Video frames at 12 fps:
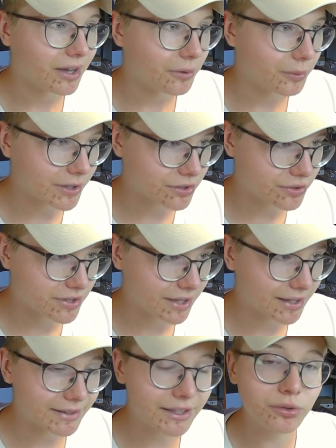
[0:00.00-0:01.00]
Once you
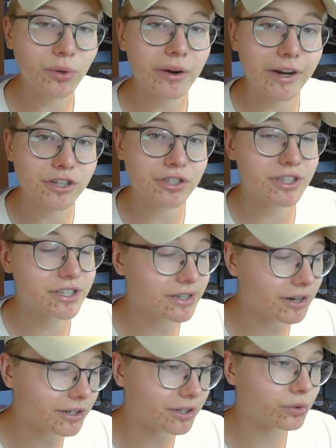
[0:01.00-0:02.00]
select it, you are actually
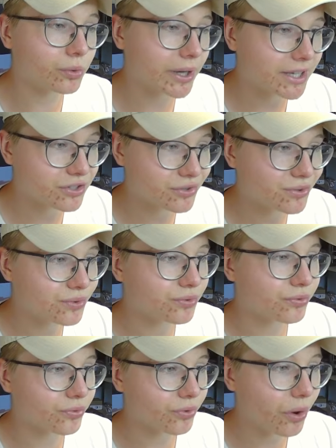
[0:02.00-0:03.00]
starting to extrude
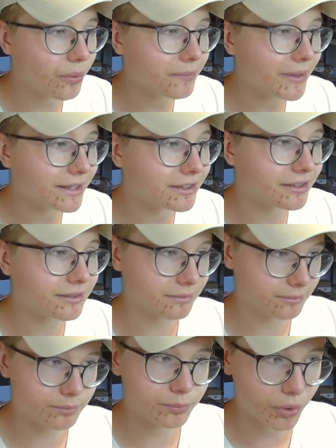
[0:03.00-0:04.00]
from that
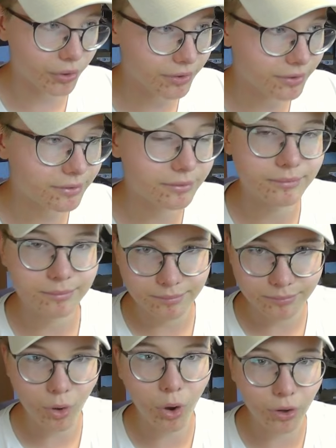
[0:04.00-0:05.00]
point
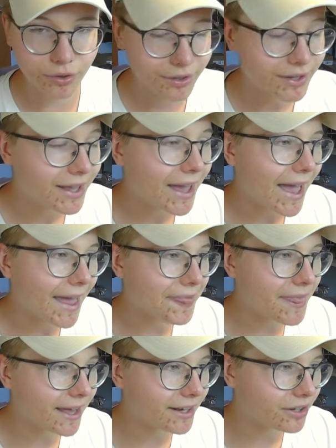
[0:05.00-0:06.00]
on, and
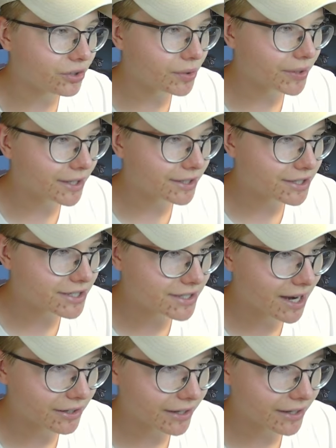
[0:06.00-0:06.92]
then you can start